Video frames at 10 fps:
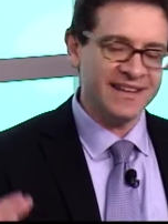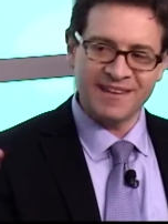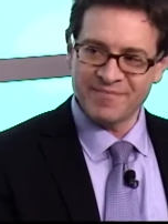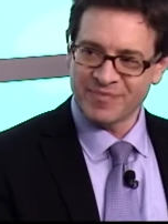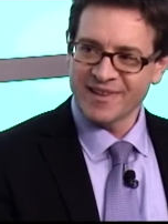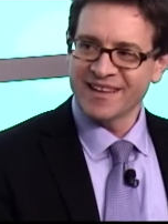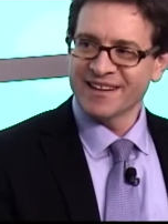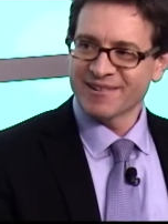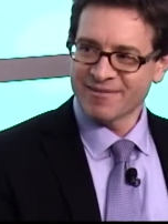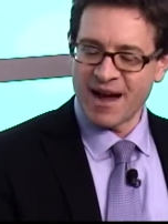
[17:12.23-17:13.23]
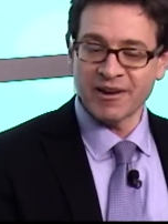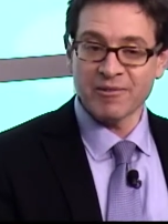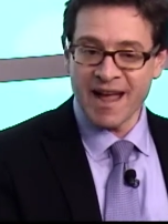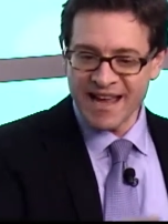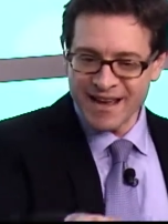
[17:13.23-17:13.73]
Ronald Reagan
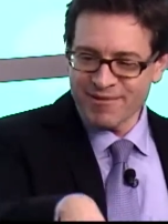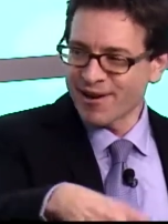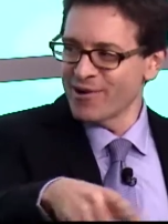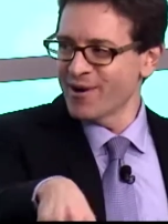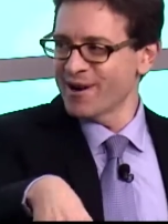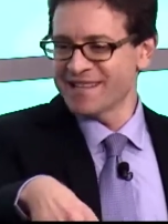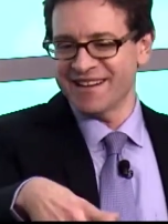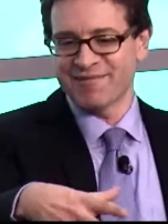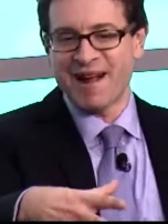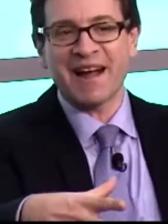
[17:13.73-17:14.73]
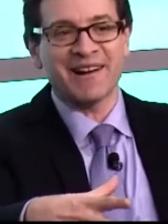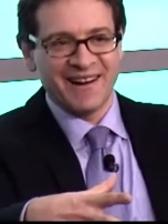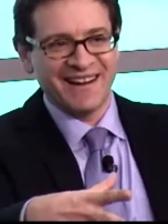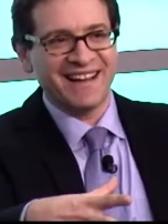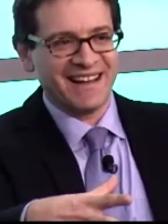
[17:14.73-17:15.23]
records a
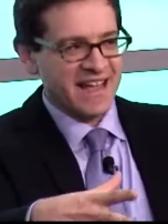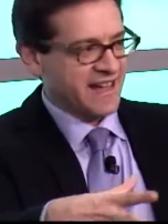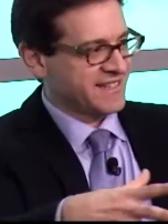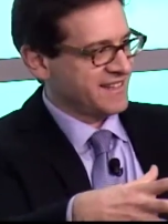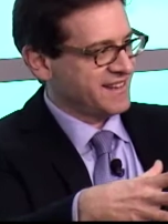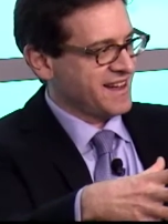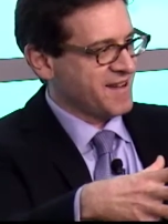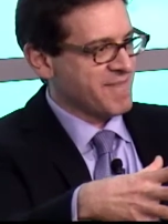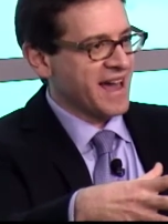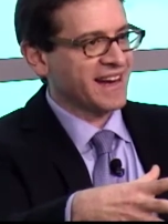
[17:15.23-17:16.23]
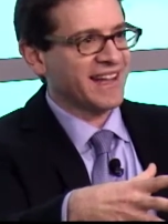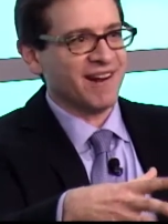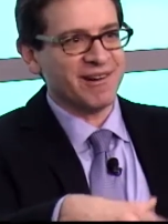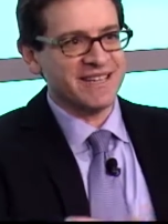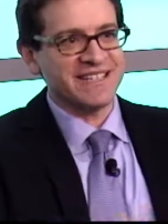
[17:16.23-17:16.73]
record against Medicare
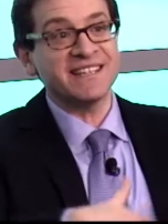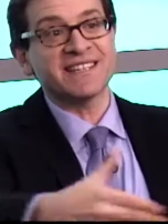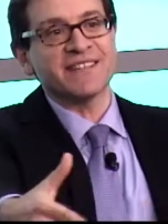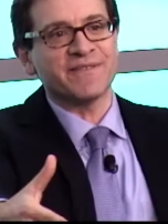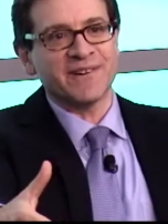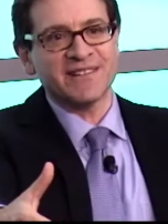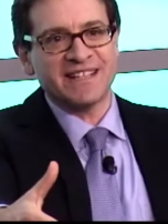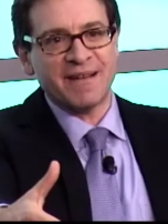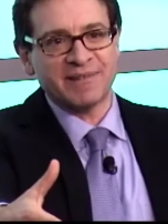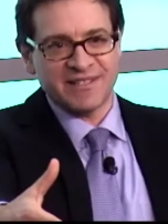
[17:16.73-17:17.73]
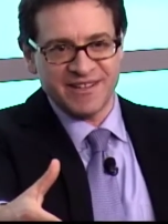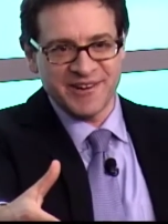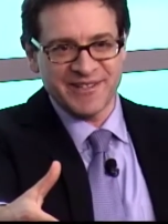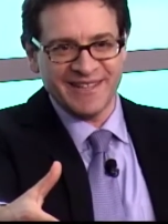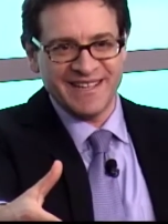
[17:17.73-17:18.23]
where he says this is the first step to
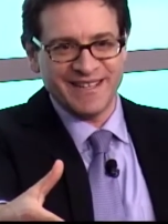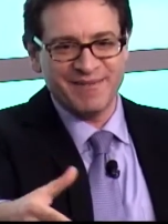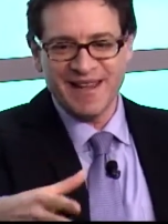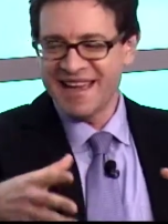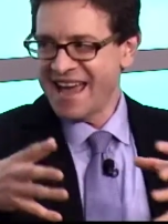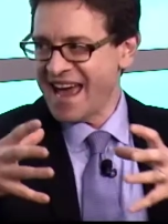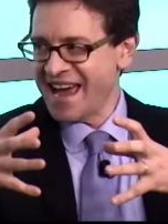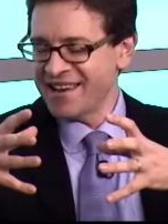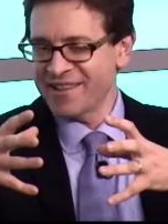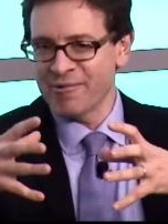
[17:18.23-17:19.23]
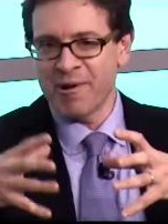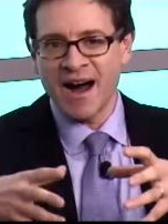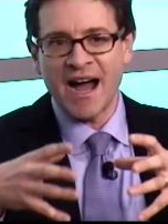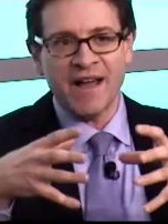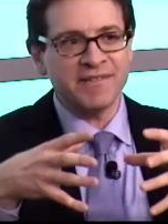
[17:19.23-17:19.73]
socialism, and the
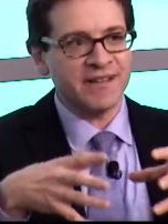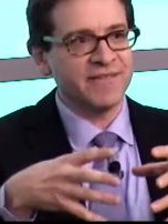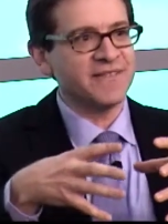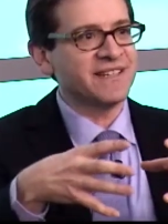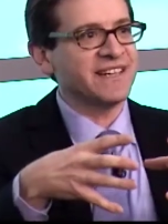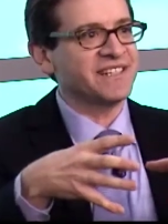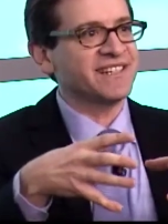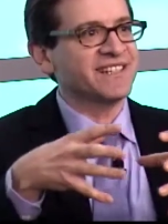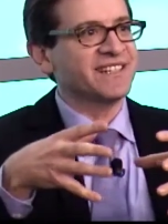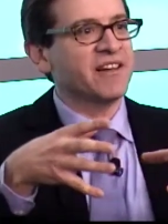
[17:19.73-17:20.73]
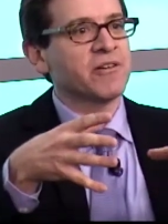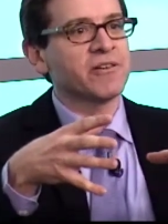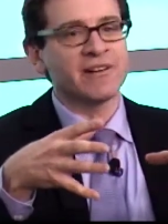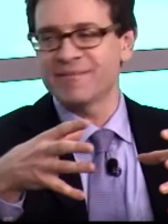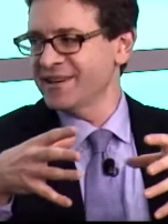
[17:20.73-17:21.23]
wives of physicians in local
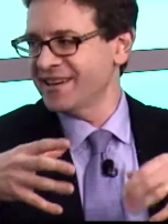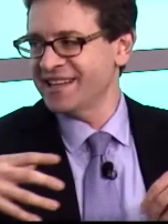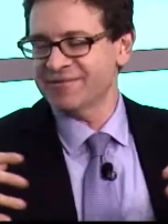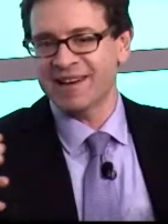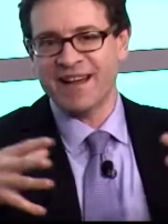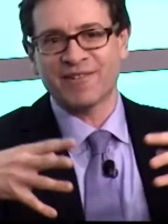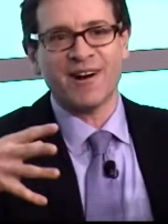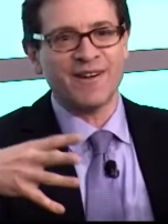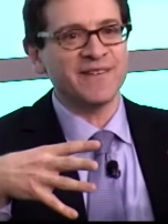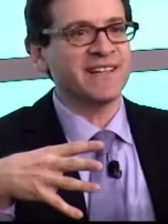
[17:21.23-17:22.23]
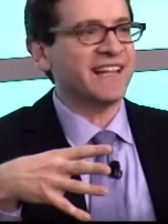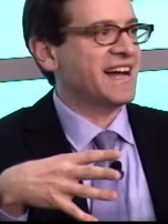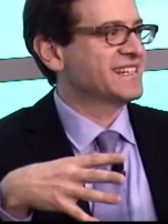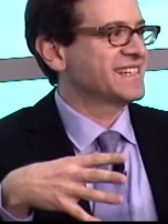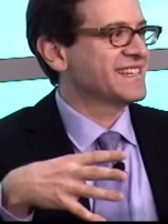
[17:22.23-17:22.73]
communities would have coffee
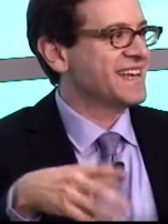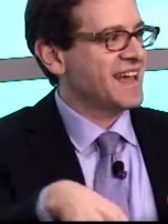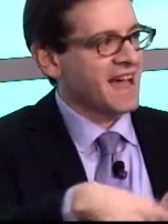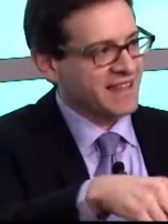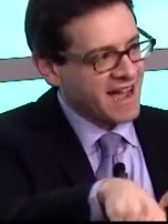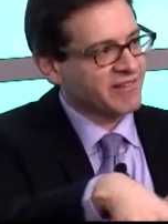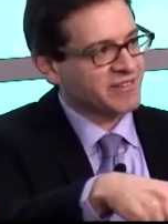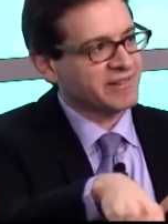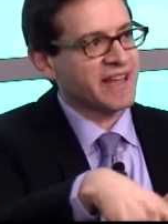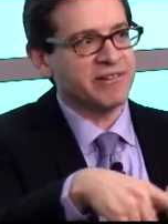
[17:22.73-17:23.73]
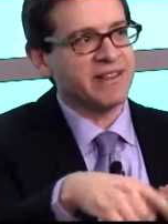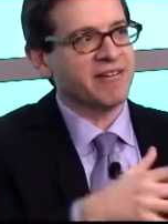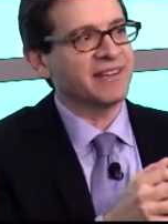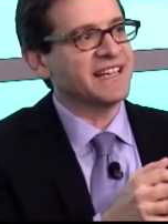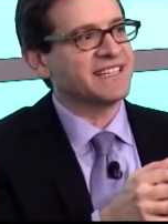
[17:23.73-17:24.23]
klatches, and that's what they
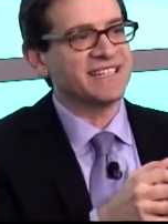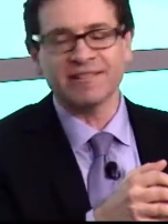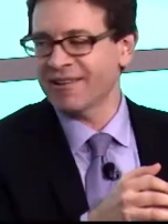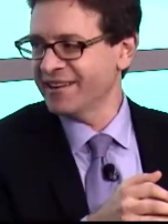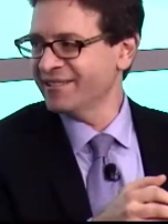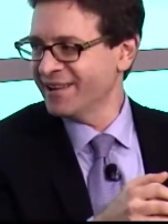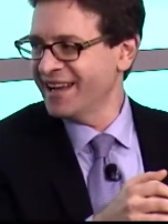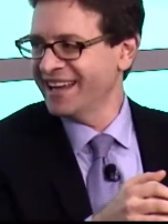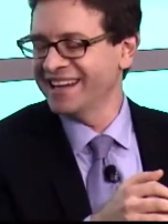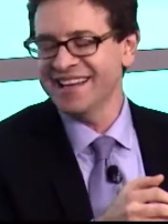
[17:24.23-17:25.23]
would listen to Ronald Reagan.